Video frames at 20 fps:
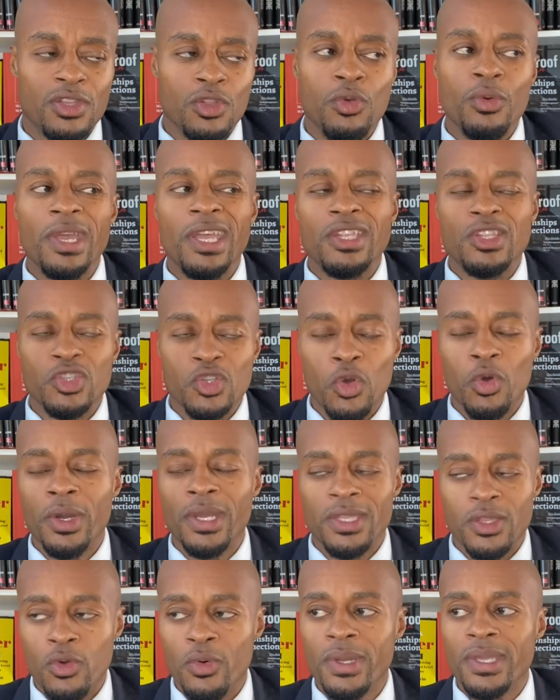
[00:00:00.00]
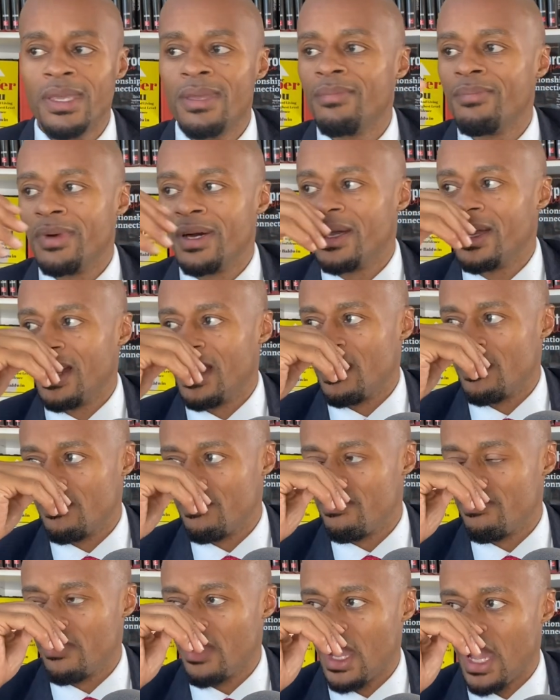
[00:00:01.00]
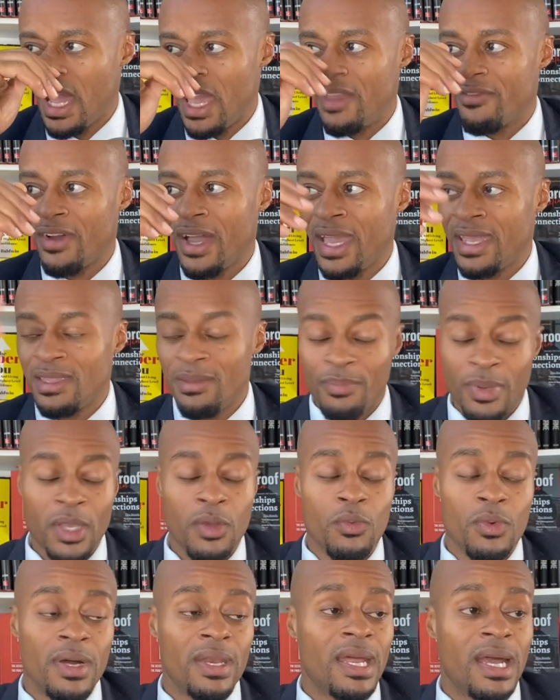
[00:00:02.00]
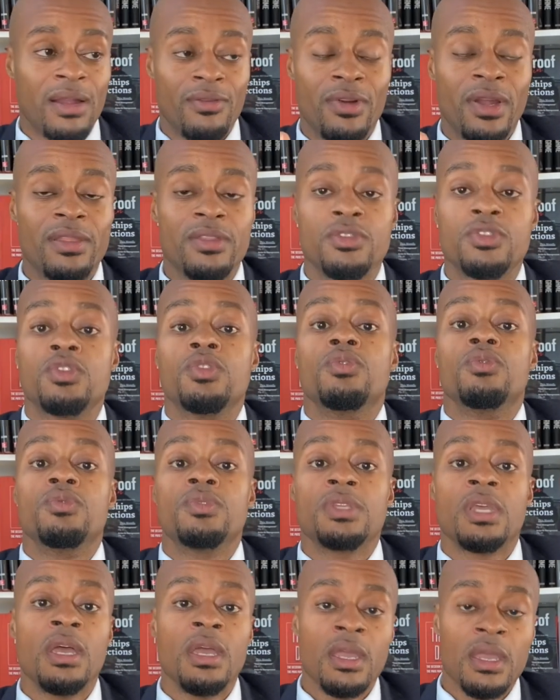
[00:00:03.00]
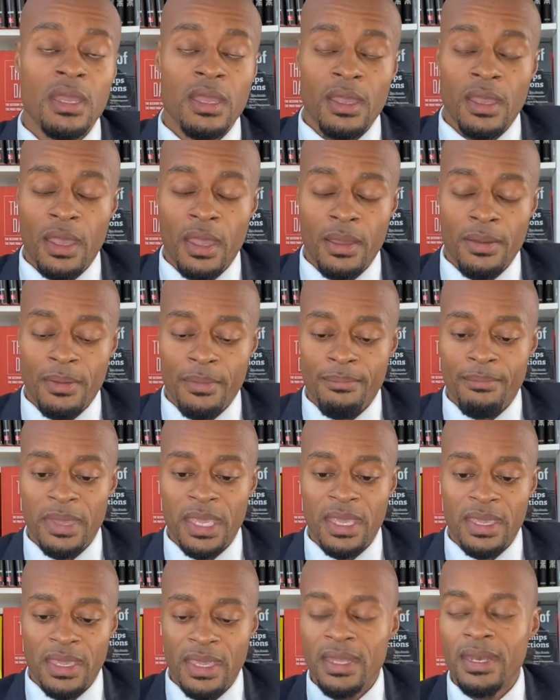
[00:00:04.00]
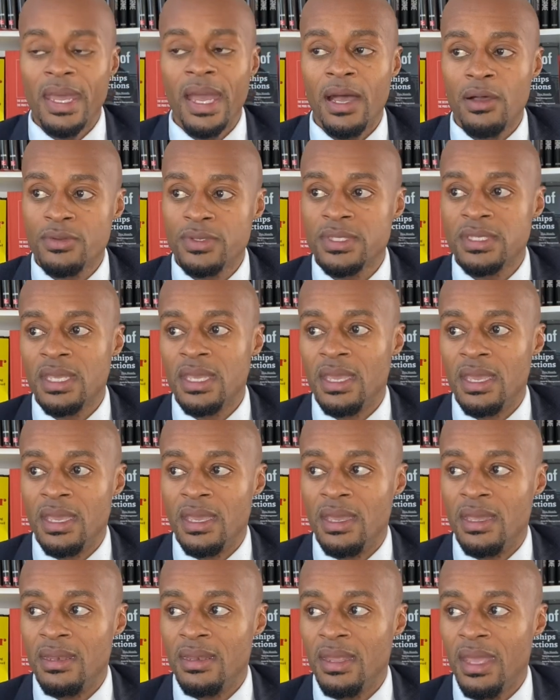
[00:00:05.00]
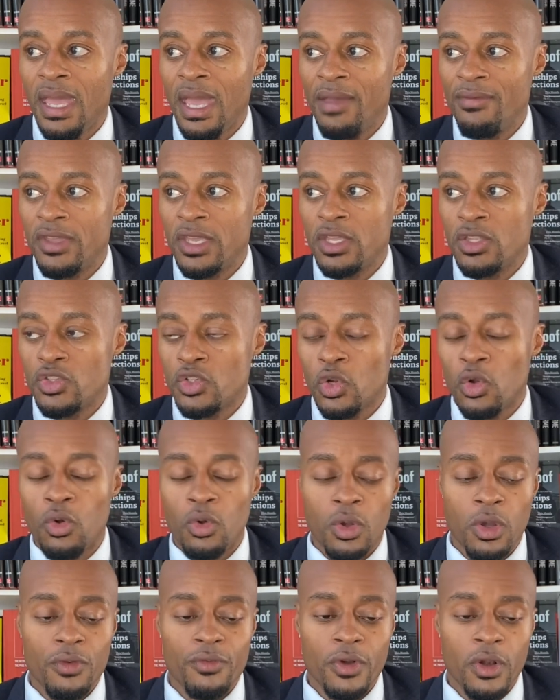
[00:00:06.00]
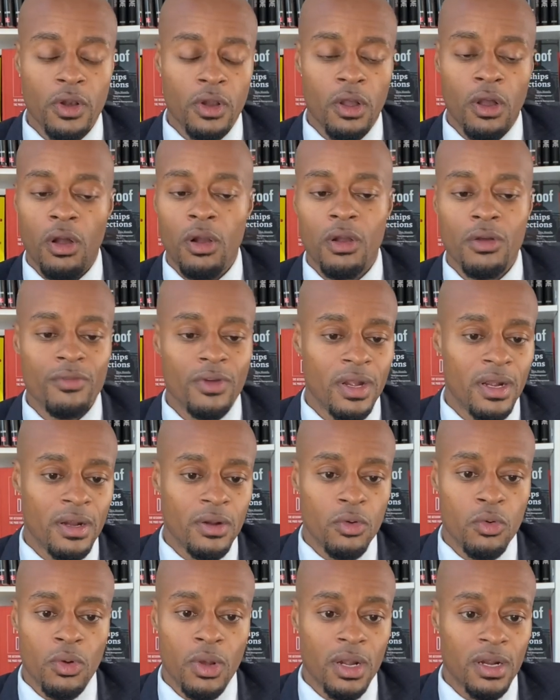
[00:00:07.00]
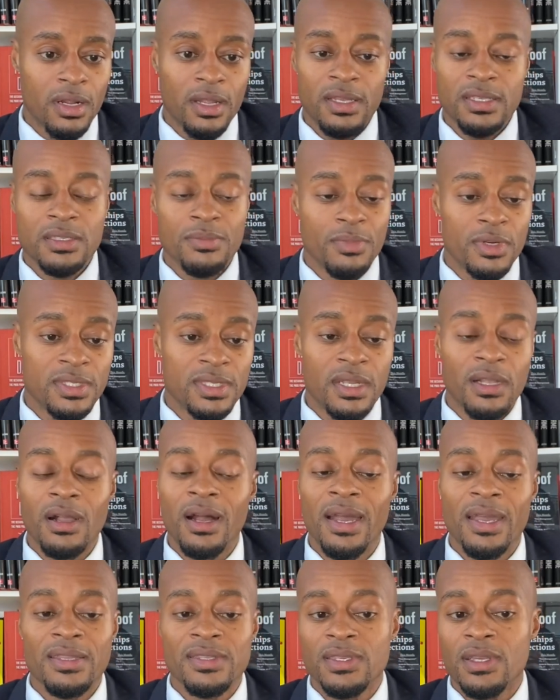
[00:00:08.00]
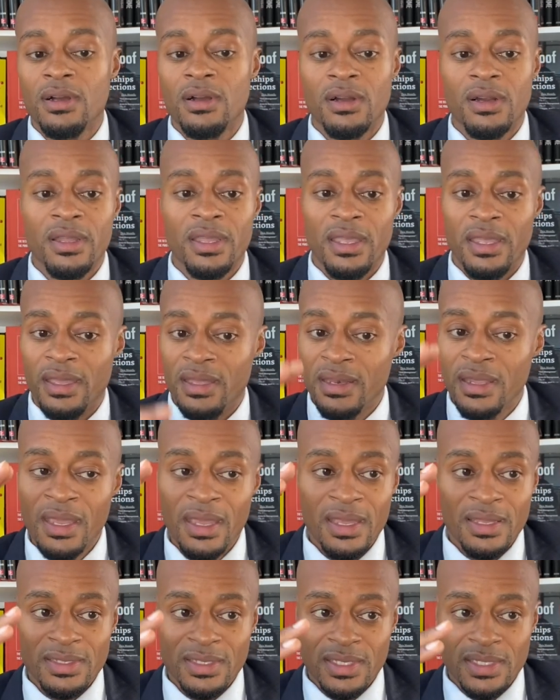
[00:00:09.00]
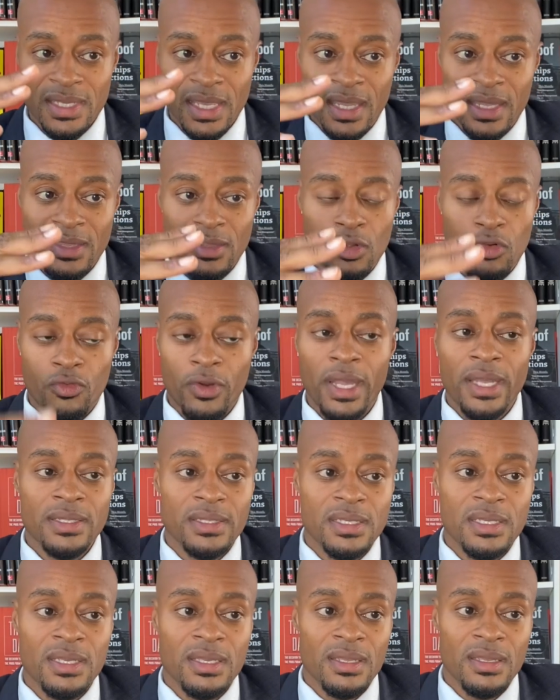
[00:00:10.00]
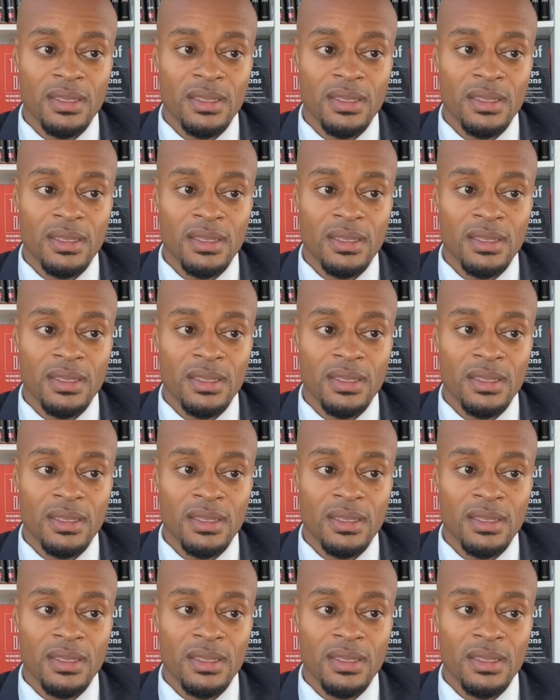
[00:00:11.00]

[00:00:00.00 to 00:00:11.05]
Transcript: do enjoy doing it, but if I had to pick one, I'd rather choose being in-house and having control over all of who our customers and clients are, and just a direct